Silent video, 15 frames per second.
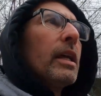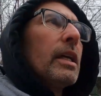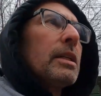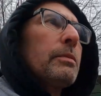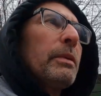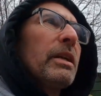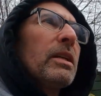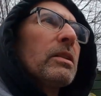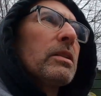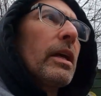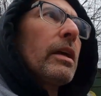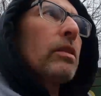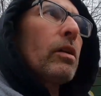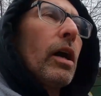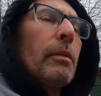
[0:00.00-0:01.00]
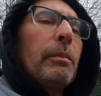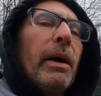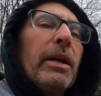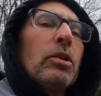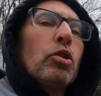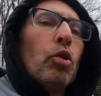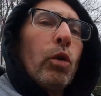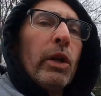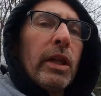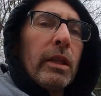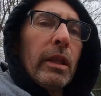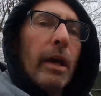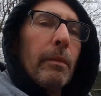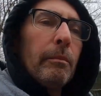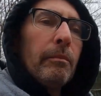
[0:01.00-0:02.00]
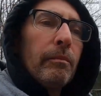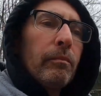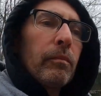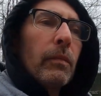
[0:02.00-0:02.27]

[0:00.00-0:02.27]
is because they thought by joining them